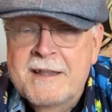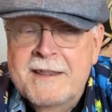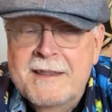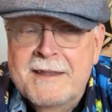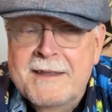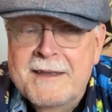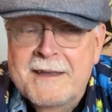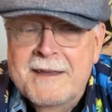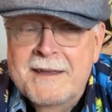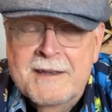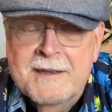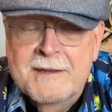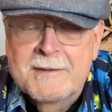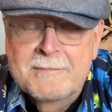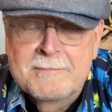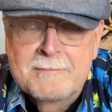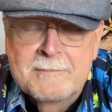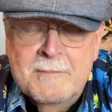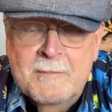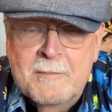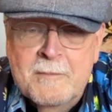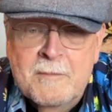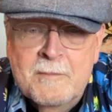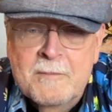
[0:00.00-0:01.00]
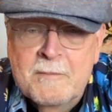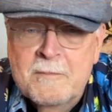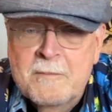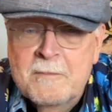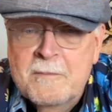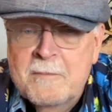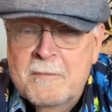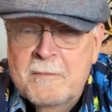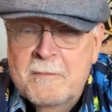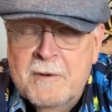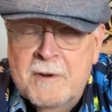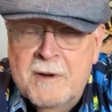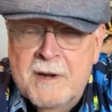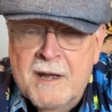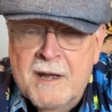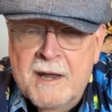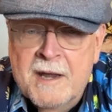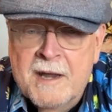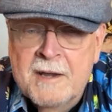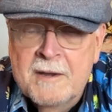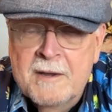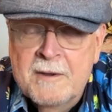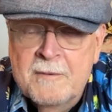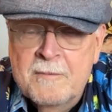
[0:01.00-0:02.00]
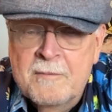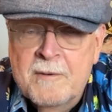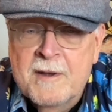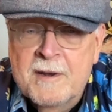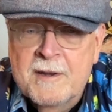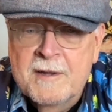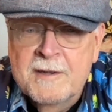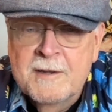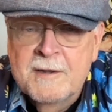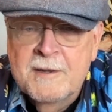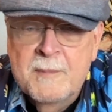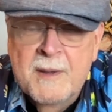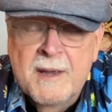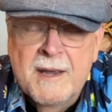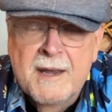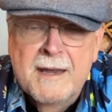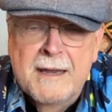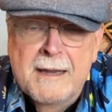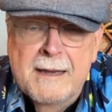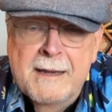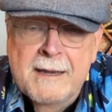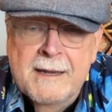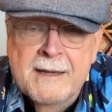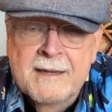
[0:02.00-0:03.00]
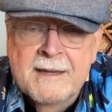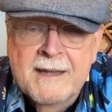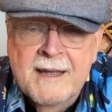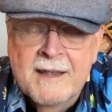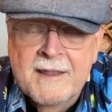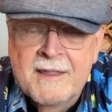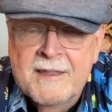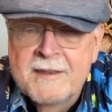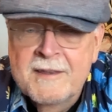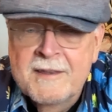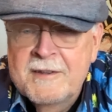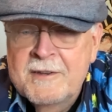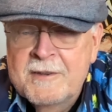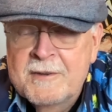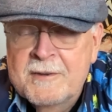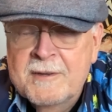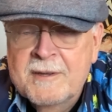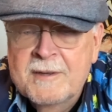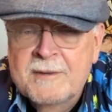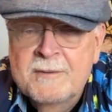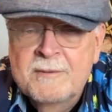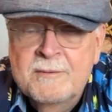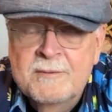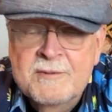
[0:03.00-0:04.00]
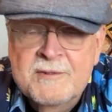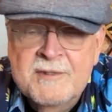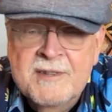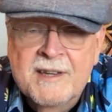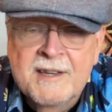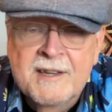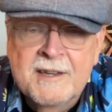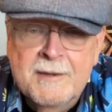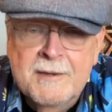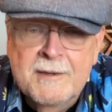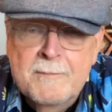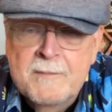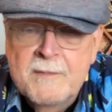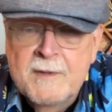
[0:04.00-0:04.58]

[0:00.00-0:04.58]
than what I wanted to pay, and it was like,